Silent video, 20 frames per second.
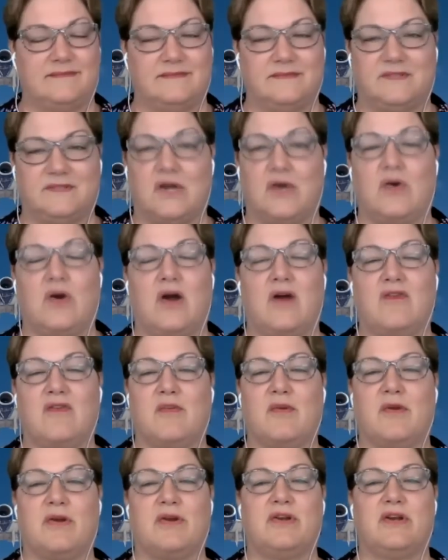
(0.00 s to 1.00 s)
Don't
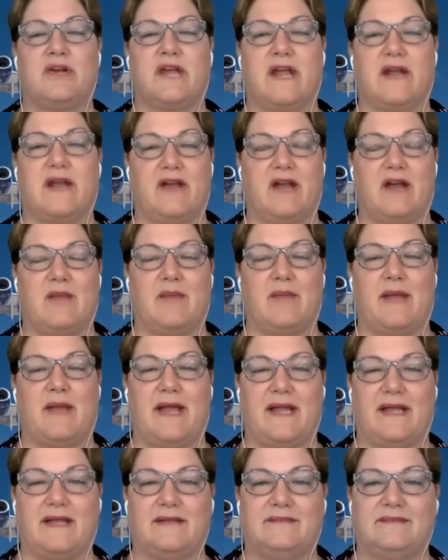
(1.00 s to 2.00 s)
overburden your carry-on
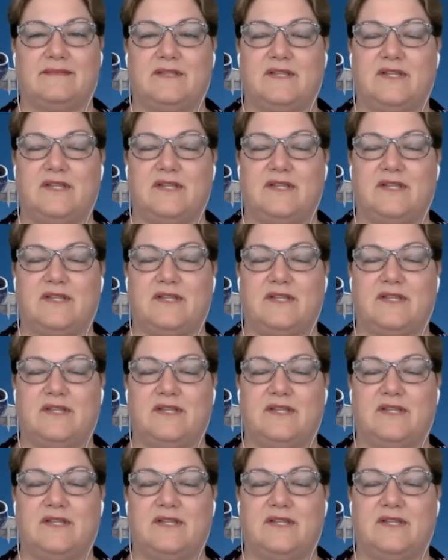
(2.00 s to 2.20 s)
bag.